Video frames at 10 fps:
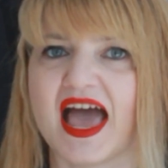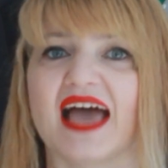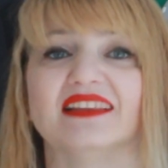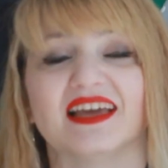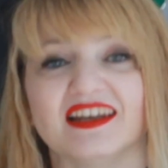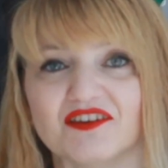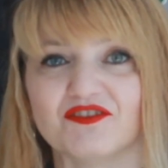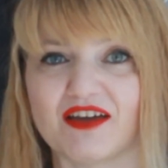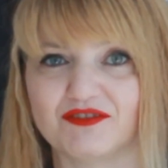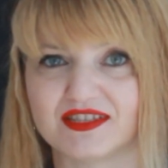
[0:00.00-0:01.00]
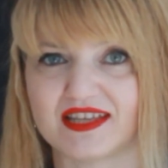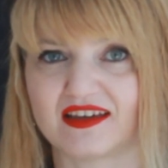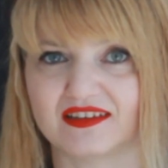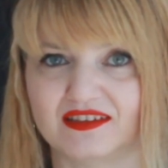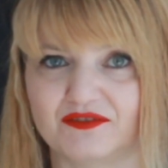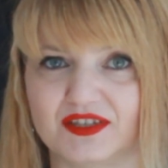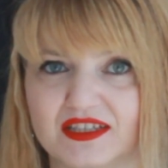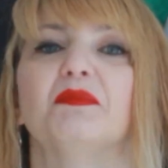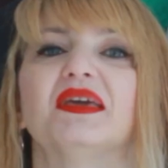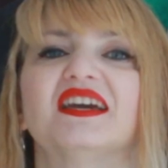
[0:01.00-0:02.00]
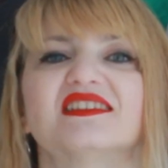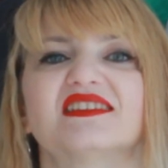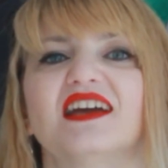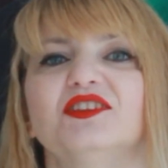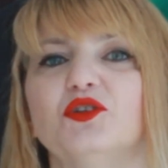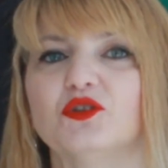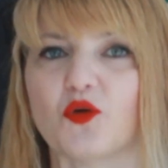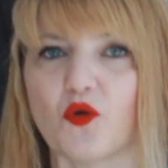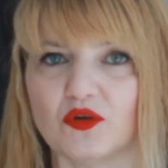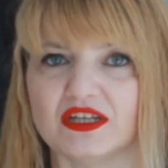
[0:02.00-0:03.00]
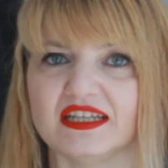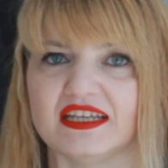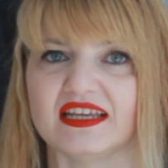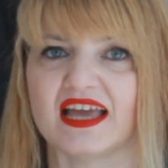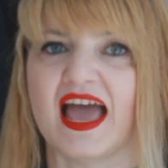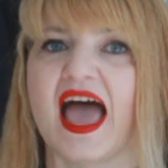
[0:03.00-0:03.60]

and I love every second of it because I don't only